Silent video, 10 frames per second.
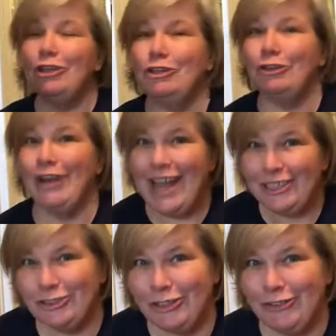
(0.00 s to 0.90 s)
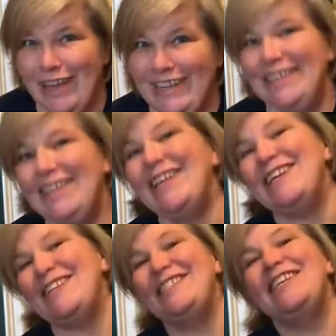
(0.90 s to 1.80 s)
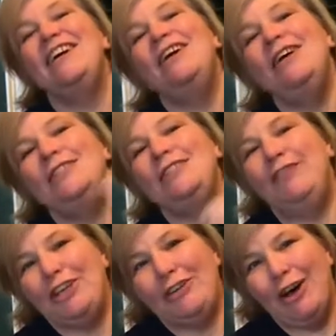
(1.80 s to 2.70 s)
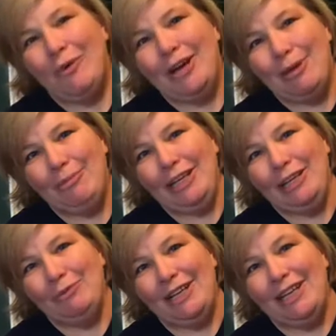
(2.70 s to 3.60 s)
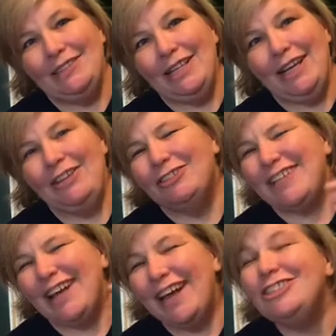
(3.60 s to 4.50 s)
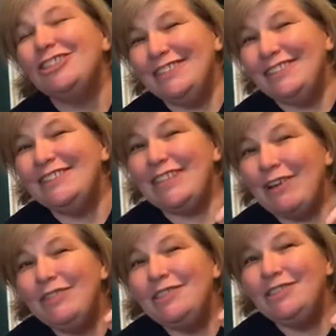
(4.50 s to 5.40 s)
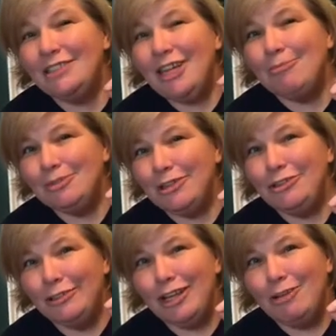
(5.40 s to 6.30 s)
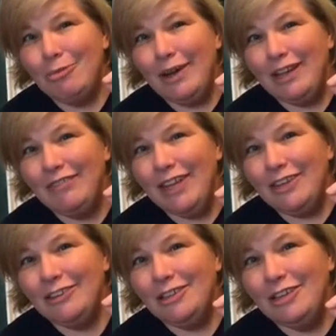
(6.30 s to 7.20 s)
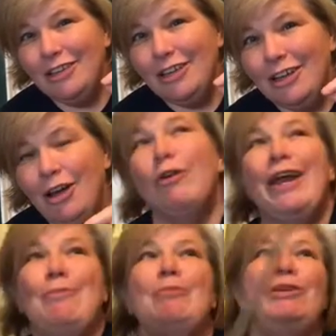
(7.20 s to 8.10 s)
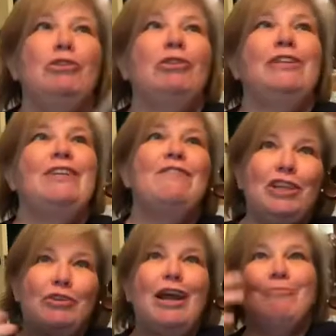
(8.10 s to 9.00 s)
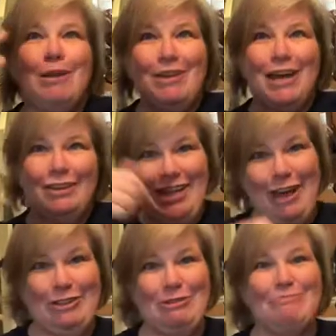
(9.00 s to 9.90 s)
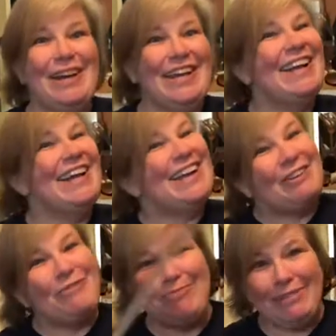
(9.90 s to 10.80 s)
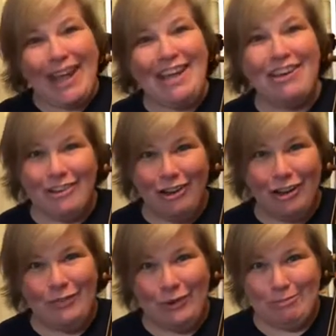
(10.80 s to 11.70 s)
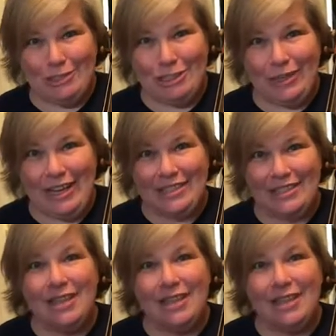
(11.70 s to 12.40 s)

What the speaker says: Your extra credit is to figure out what I mean when I say there's actually seven stops on your elbow elevator. Okay, maybe you don't need to figure it out, maybe I'll tell you, but we play on all four open strings,